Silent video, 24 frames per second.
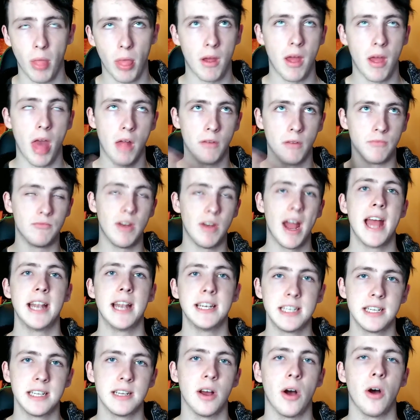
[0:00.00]
uh,
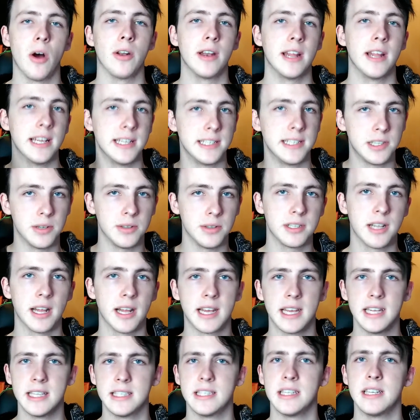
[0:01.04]
red on his, so it's
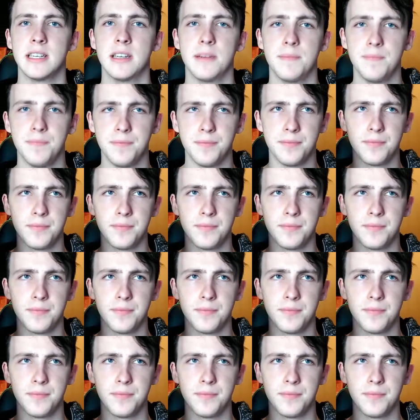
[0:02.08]
like his, um,